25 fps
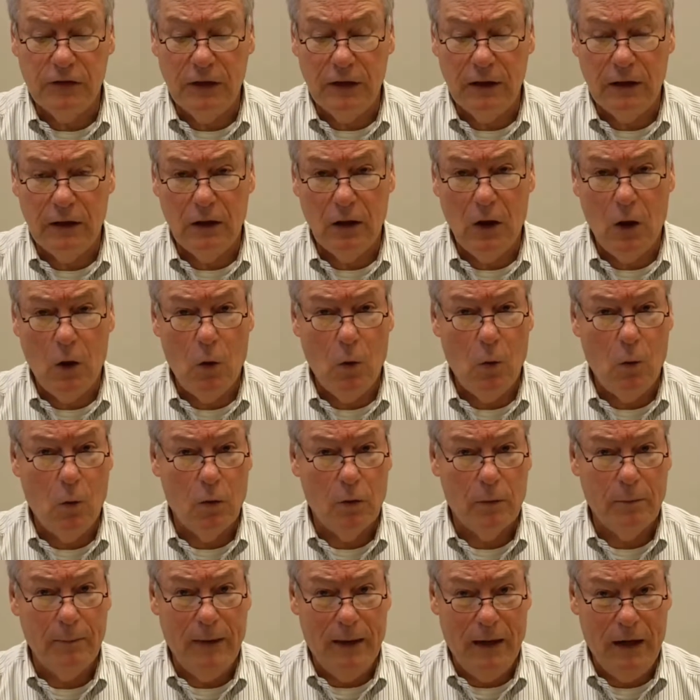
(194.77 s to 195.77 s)
CEO
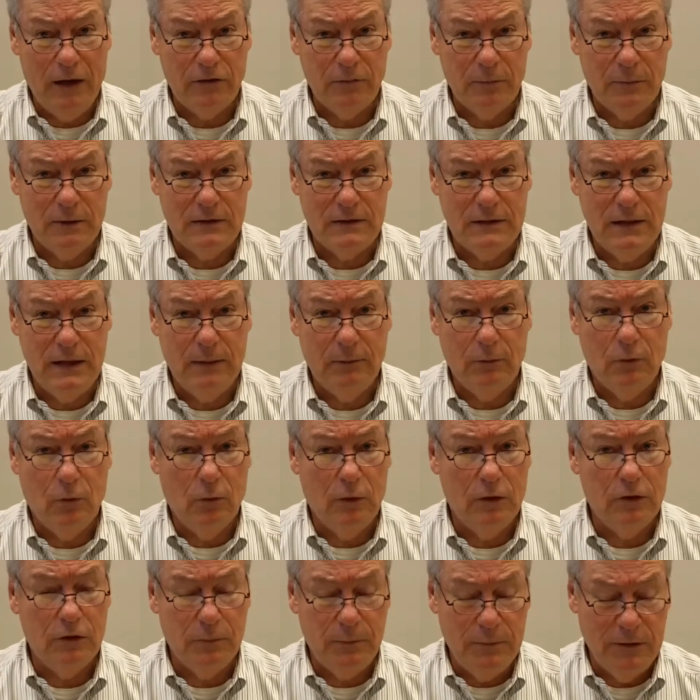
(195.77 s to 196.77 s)
or management team
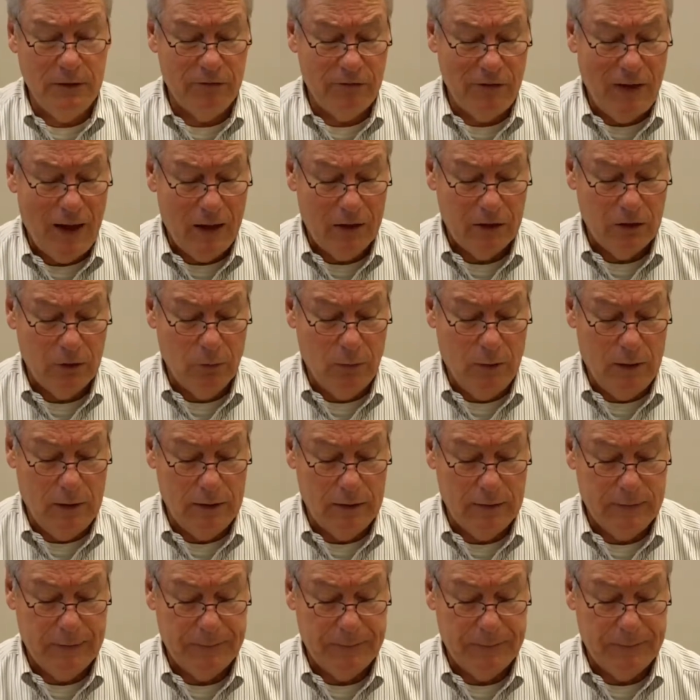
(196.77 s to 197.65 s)
going to be evaluated?